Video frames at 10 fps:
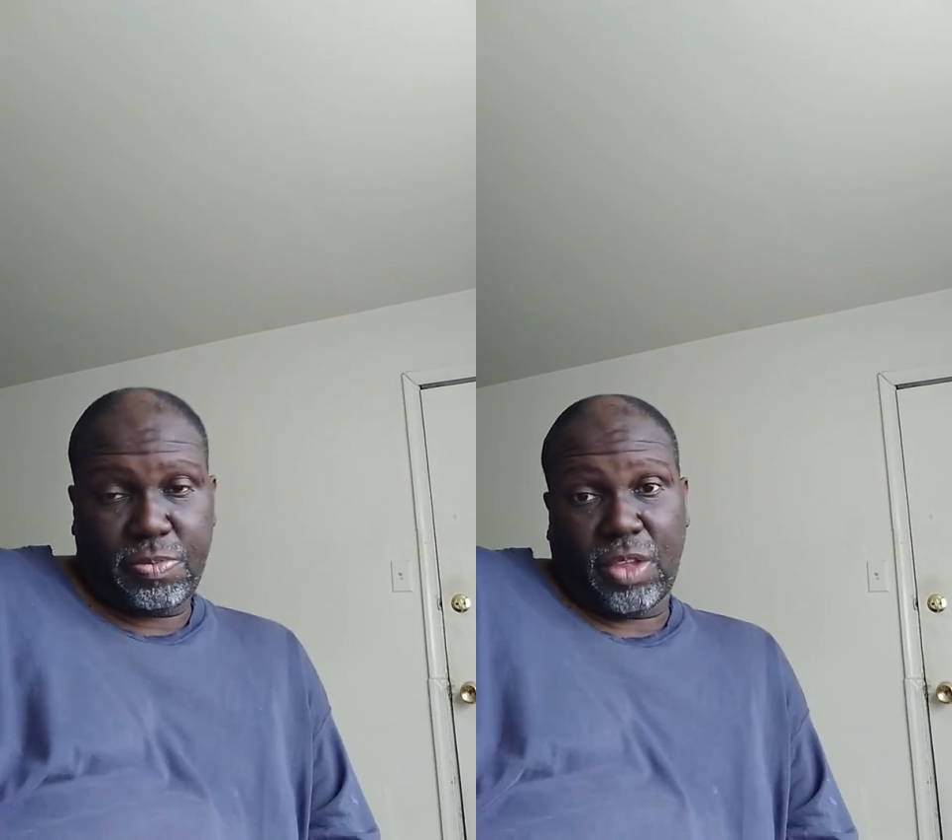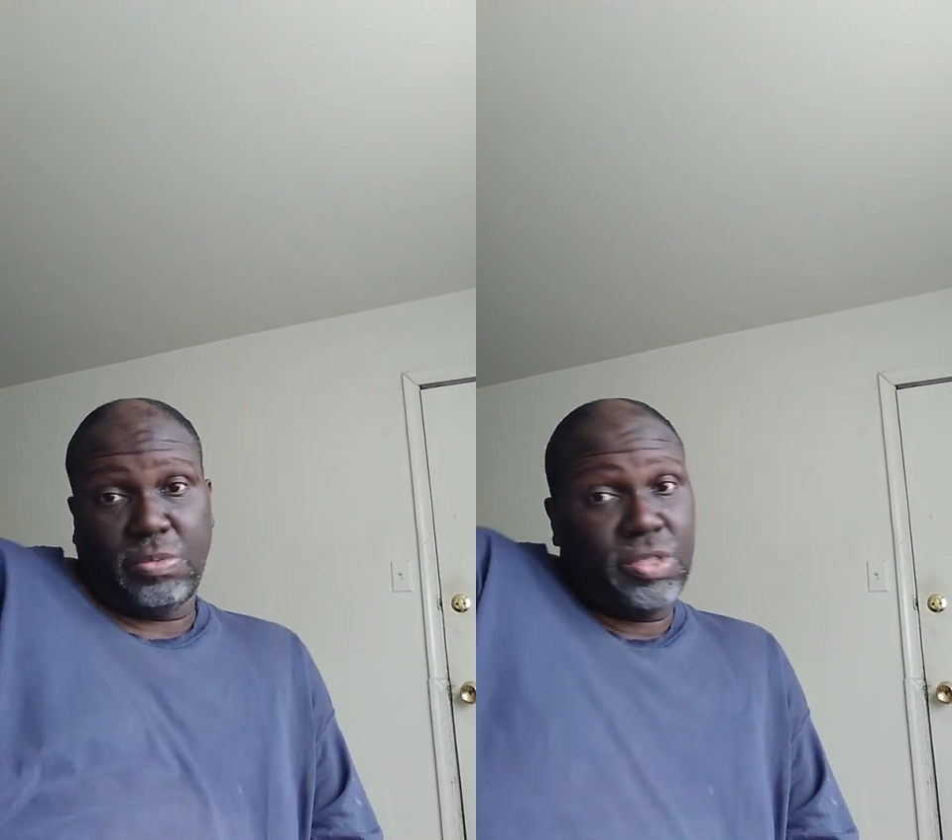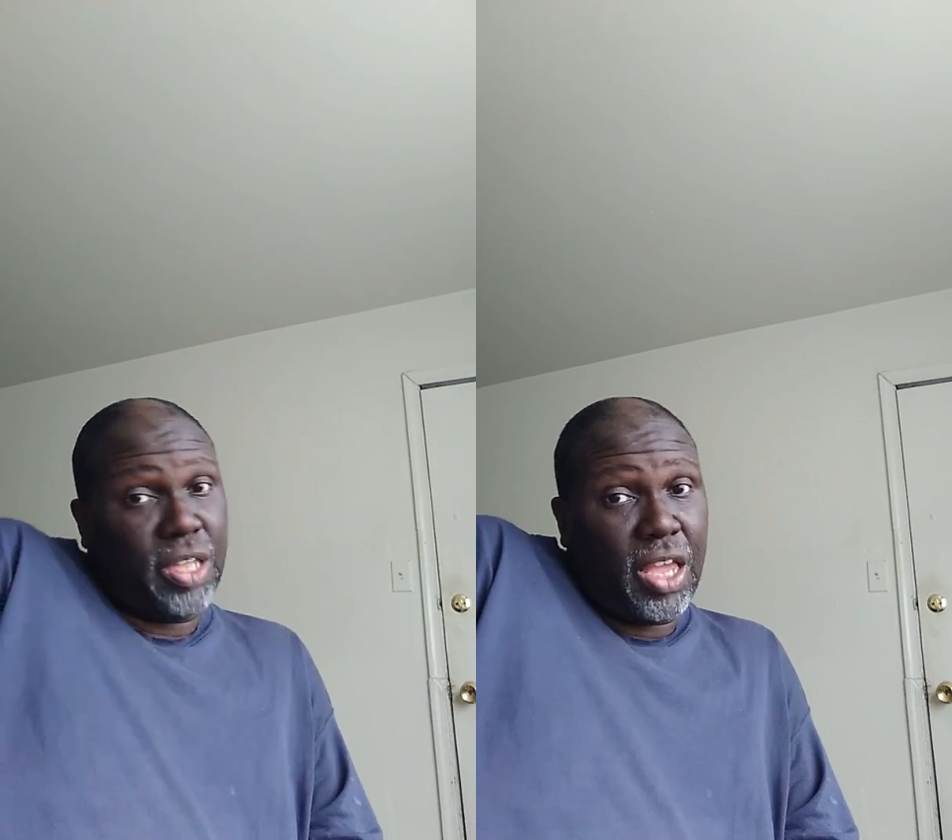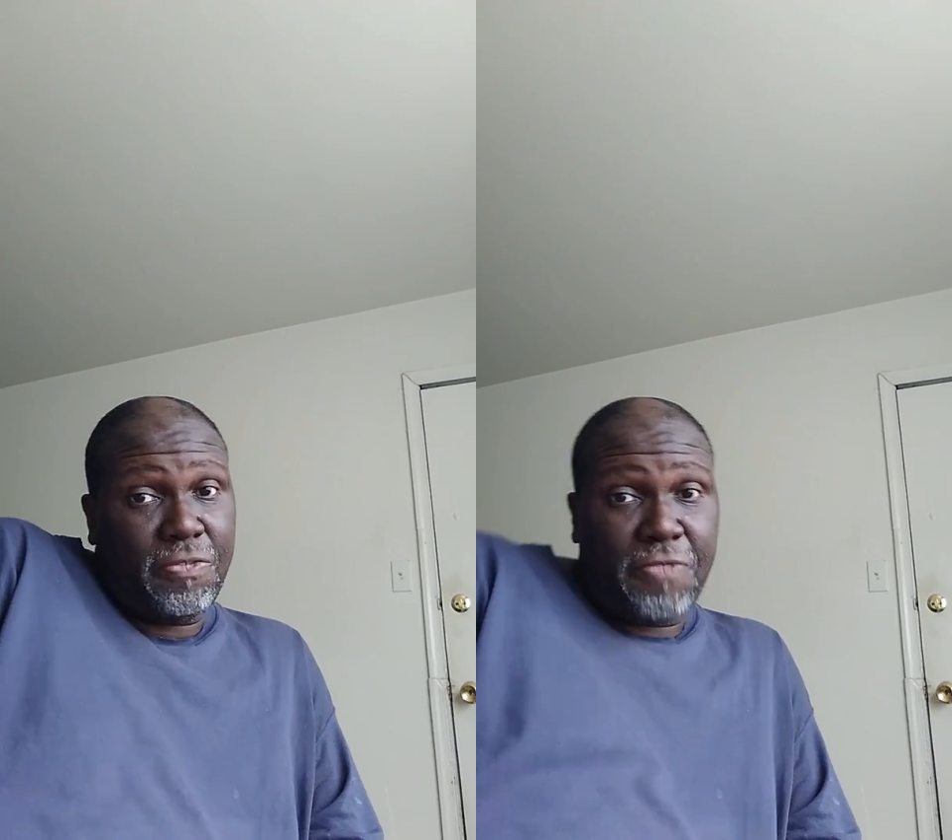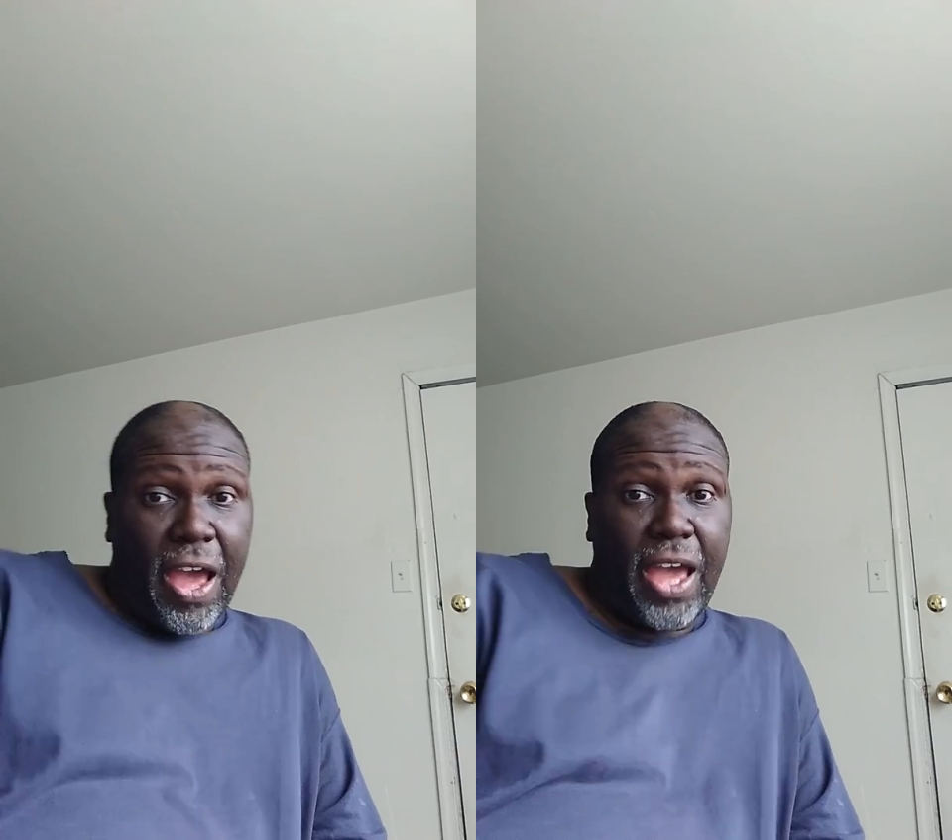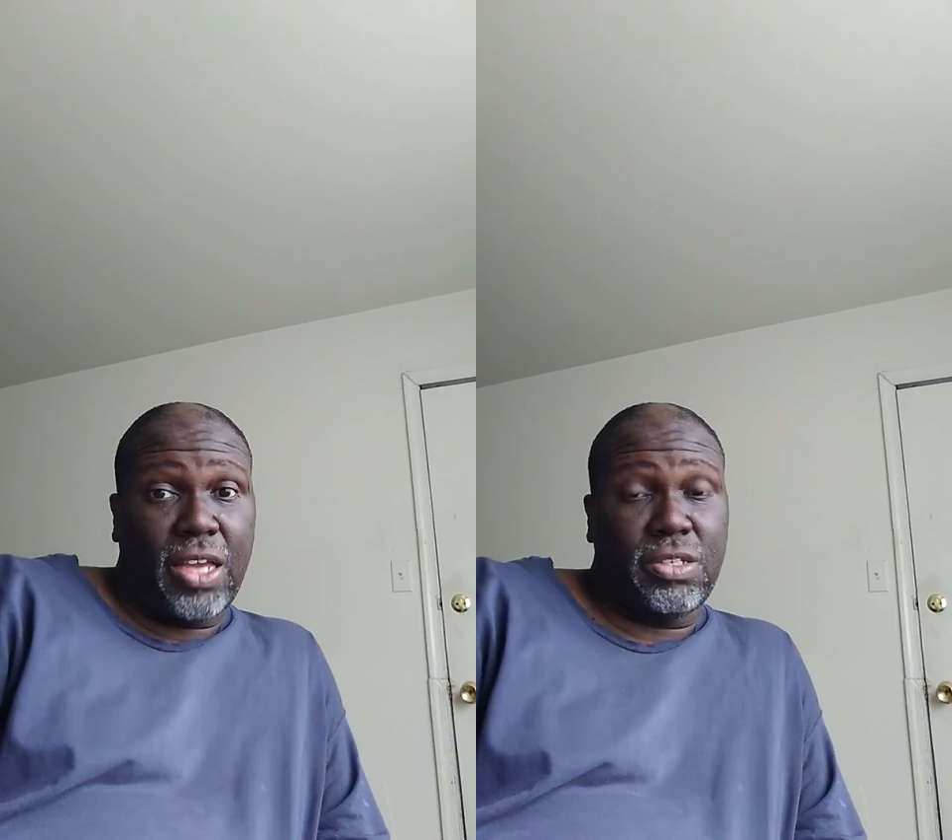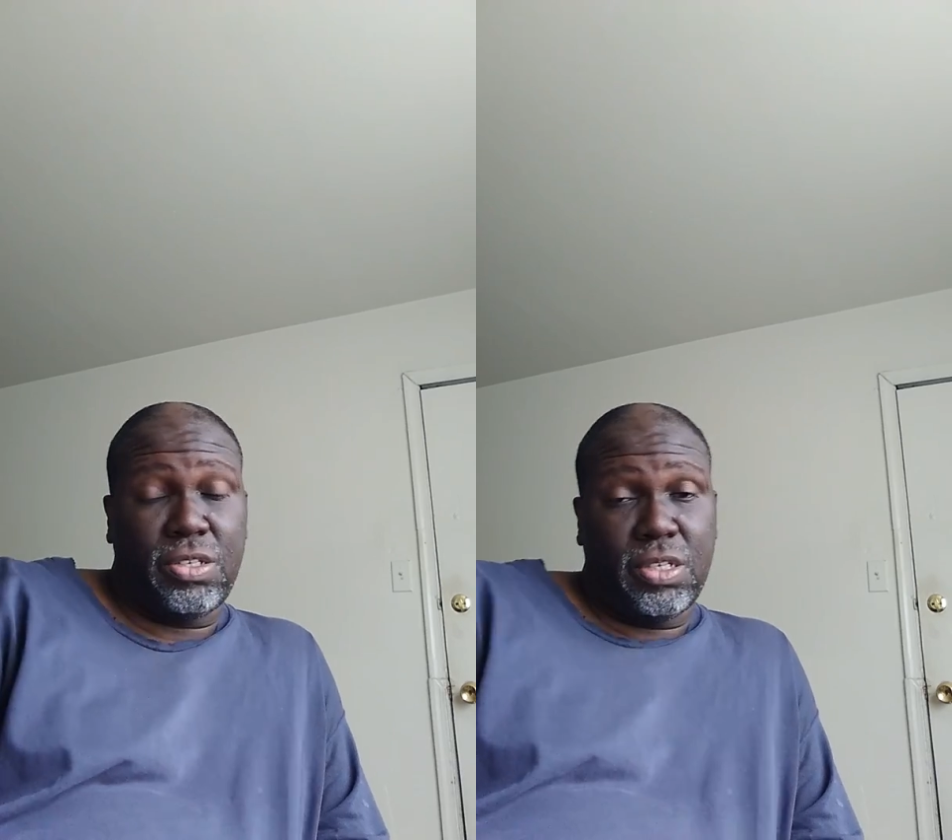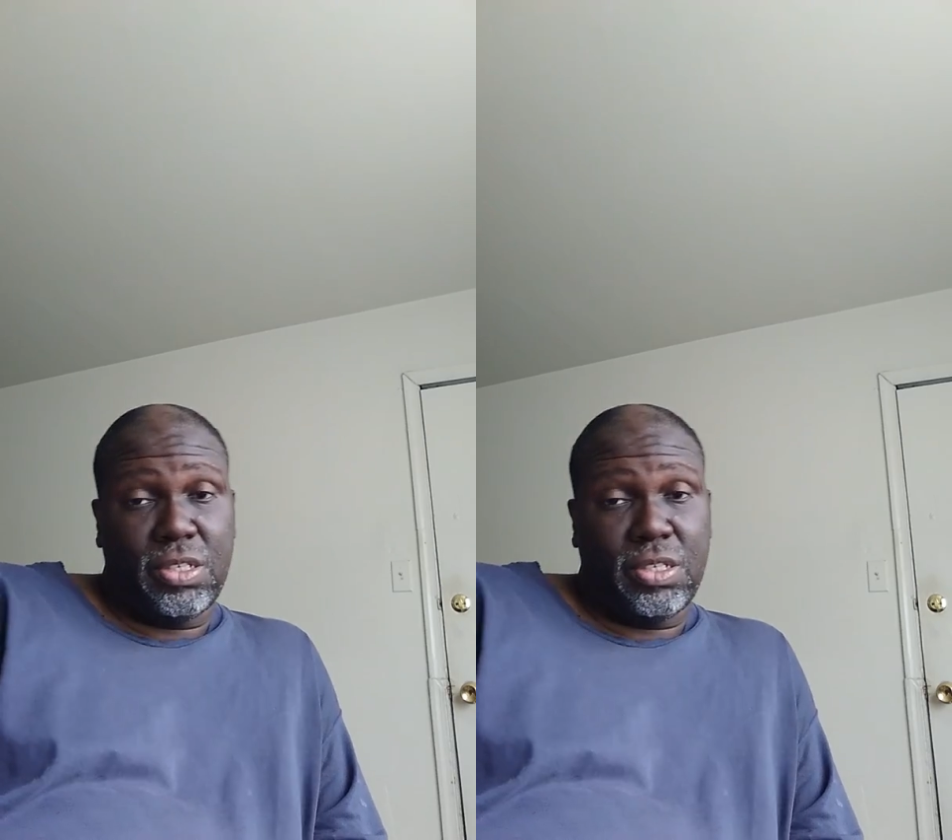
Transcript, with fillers: I'm facts.